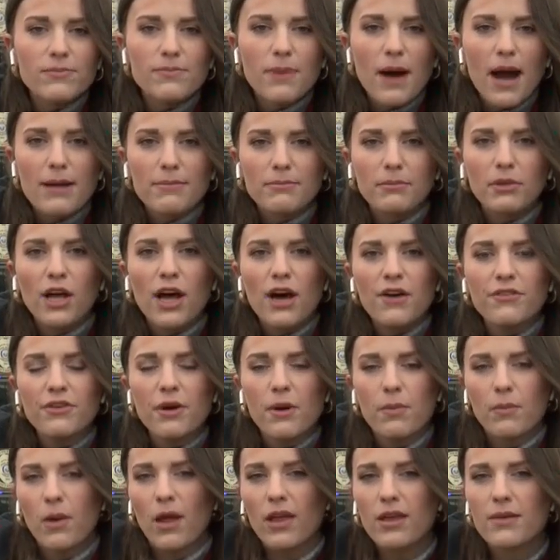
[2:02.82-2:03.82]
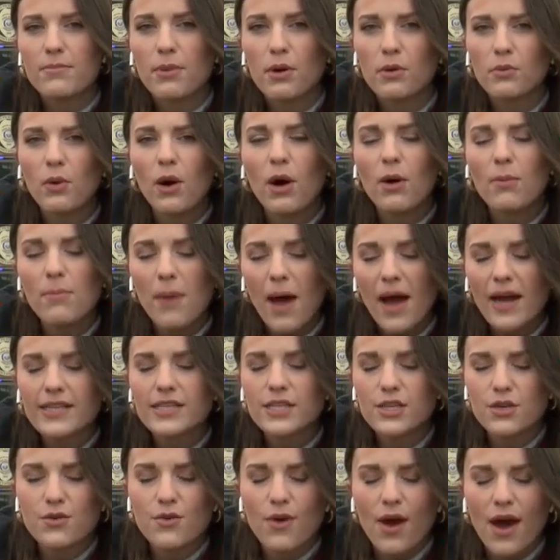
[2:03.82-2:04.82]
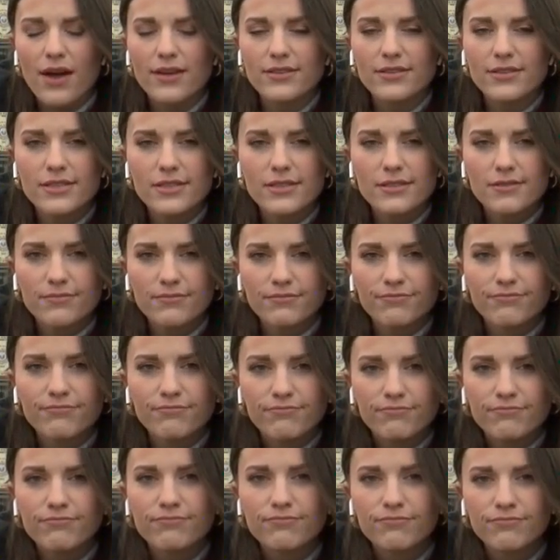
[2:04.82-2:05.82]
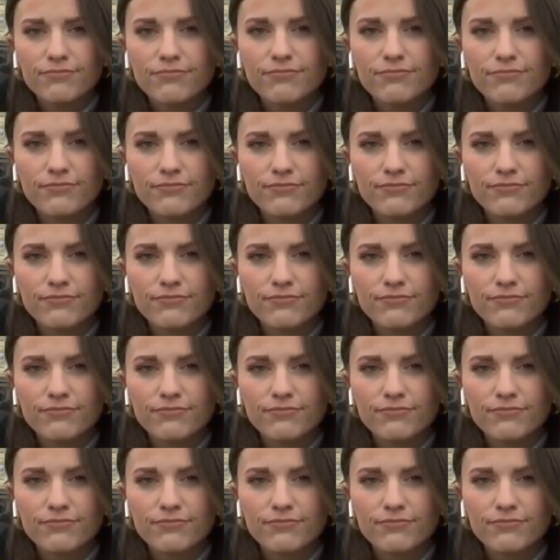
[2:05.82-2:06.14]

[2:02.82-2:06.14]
Pine Bluff, I'm Riley Birdwell. Back to you guys. Riley,